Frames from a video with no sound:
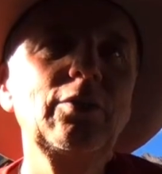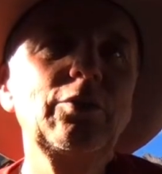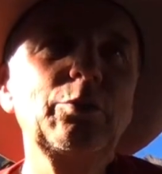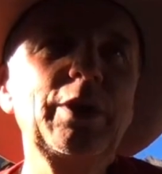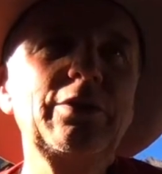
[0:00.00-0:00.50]

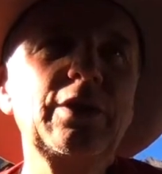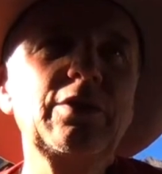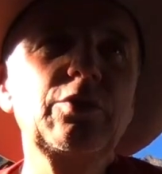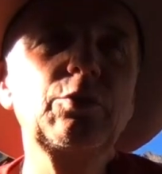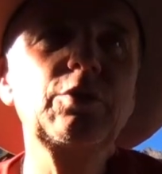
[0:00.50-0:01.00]
So Patrick
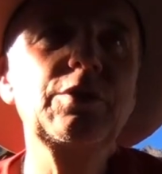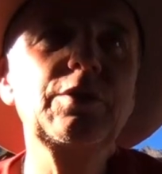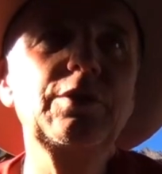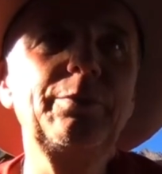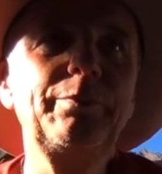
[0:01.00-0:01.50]

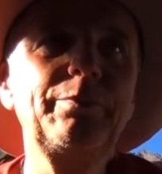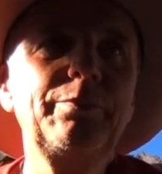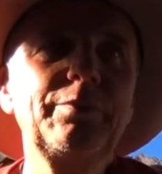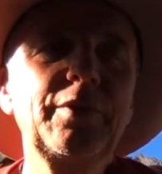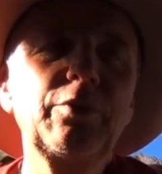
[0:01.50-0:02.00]
Source
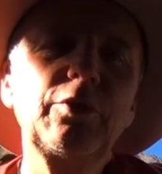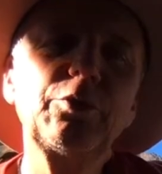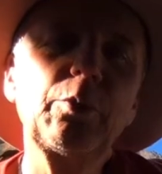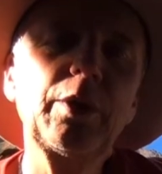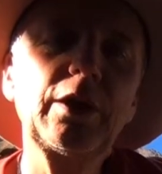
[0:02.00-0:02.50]
is
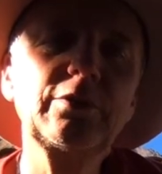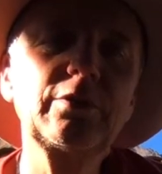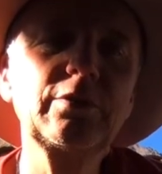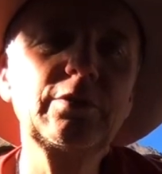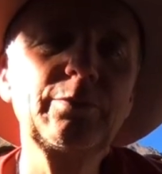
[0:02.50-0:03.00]
also about
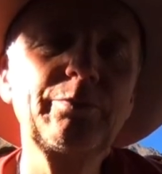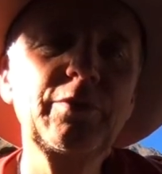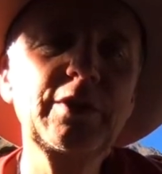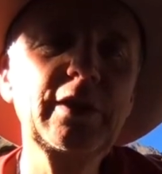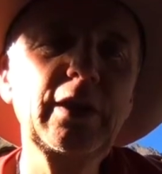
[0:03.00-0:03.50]

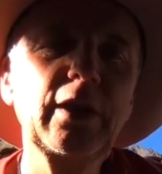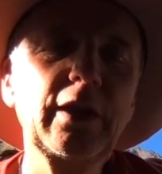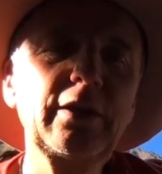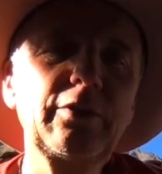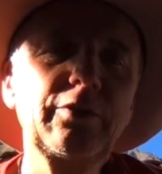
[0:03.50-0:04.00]
seeking
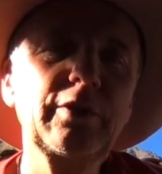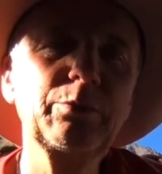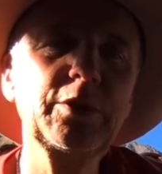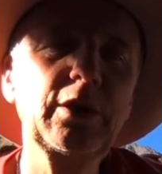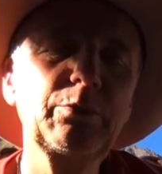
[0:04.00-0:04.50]
guidance
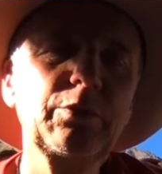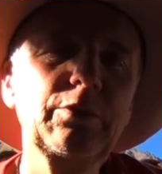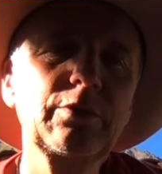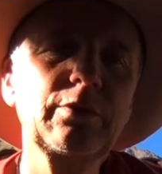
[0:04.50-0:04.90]
sometimes,